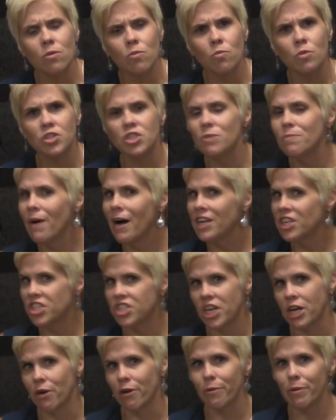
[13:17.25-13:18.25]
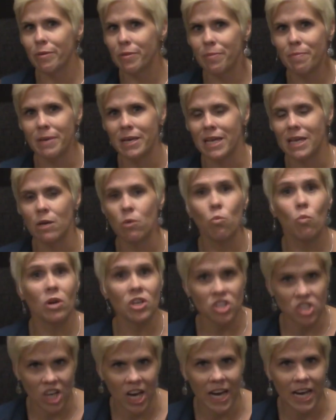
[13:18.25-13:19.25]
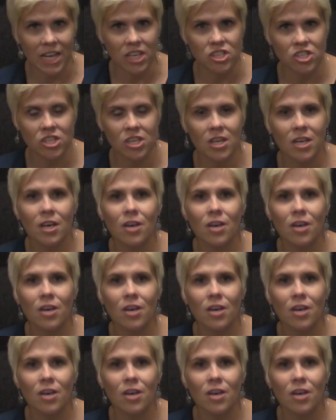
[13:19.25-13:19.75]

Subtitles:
would you mind sharing with me what changed?